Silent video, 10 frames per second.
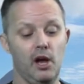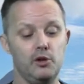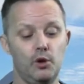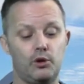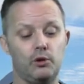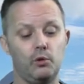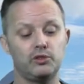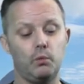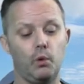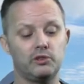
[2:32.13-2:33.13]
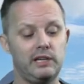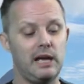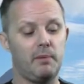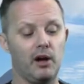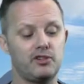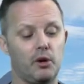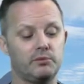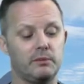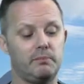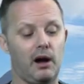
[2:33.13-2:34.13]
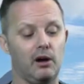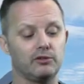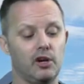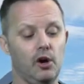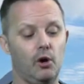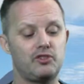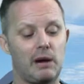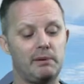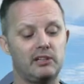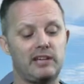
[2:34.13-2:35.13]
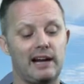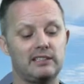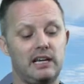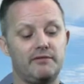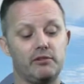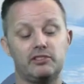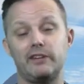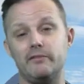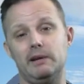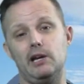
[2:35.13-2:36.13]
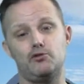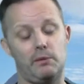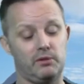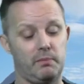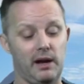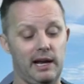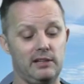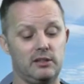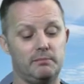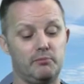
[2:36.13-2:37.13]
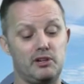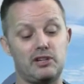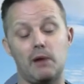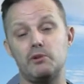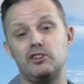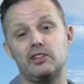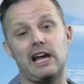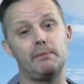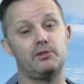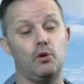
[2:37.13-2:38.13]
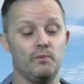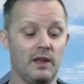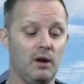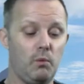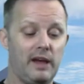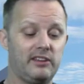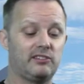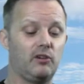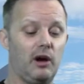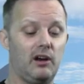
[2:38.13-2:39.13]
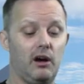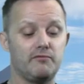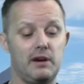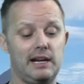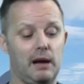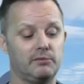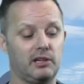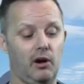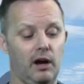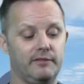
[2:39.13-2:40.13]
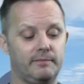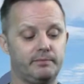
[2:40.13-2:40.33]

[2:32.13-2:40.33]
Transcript: You can also walk to nearby shops and bars or jump in a taxi for a 7-minute trip to into Bridgetown, which is the capital, where this nightlife really comes to life.